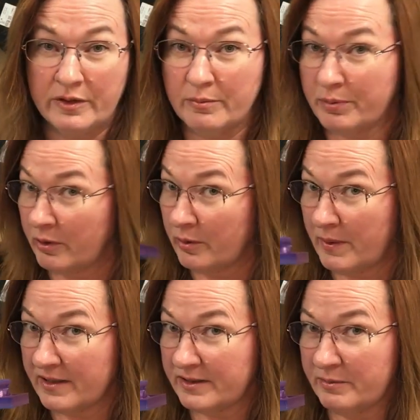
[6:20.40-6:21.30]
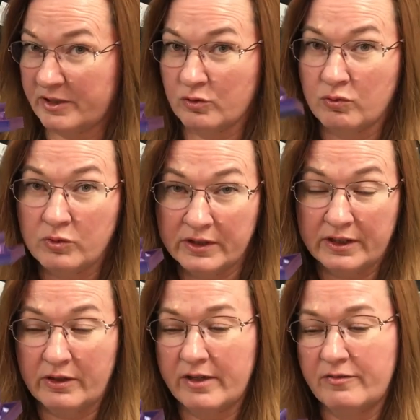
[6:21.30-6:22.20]
know that Protopasta makes
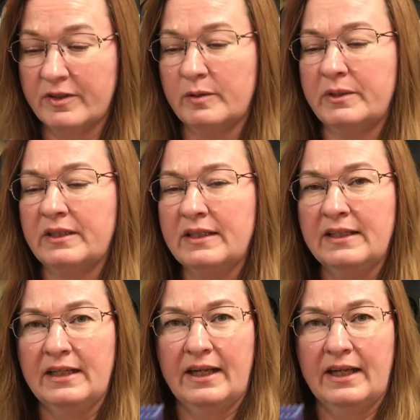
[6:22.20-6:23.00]
really great filament,